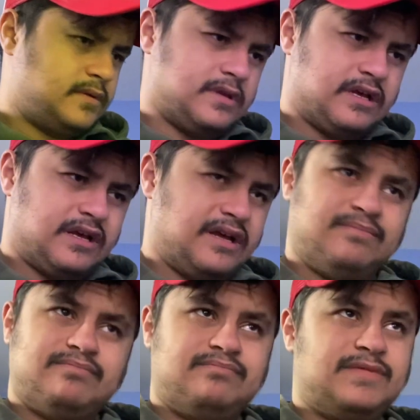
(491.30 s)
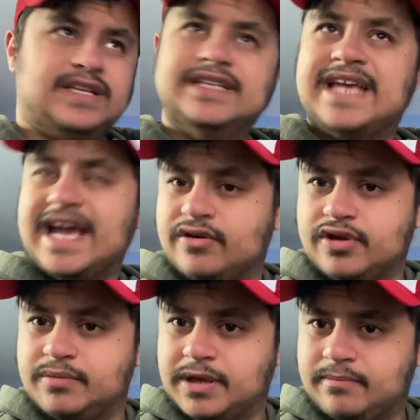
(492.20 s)
uh, he's getting on
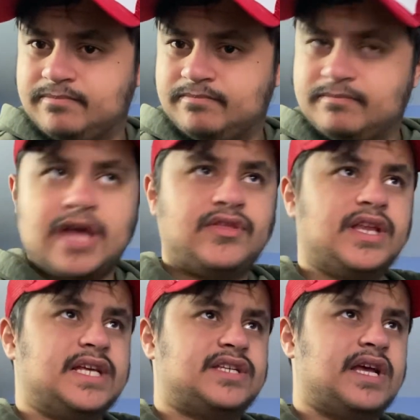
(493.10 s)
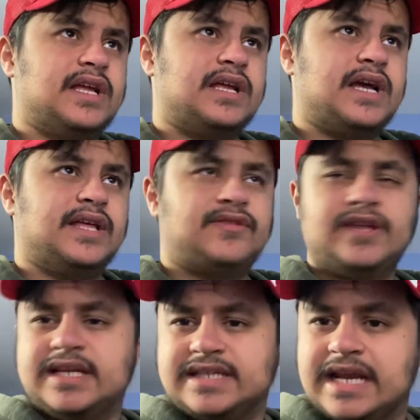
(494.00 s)
a bit. I think that's and I think
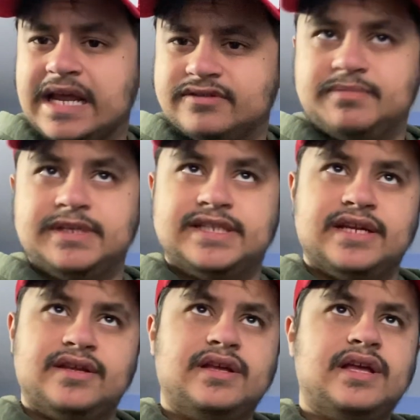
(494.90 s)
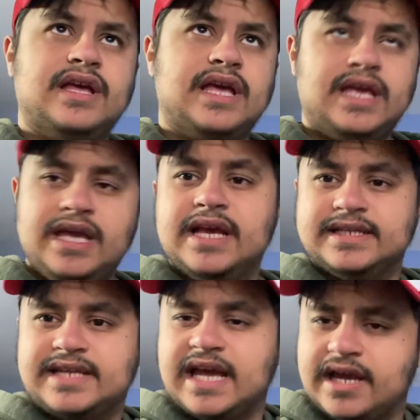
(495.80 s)
that's allowed to be said. He
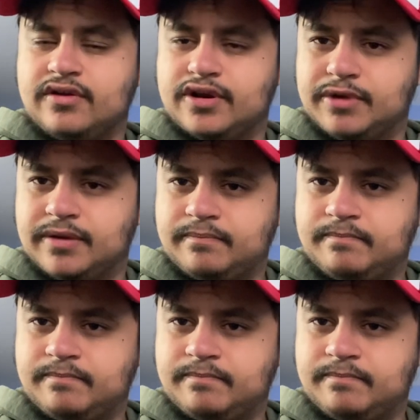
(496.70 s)
is getting on a bit.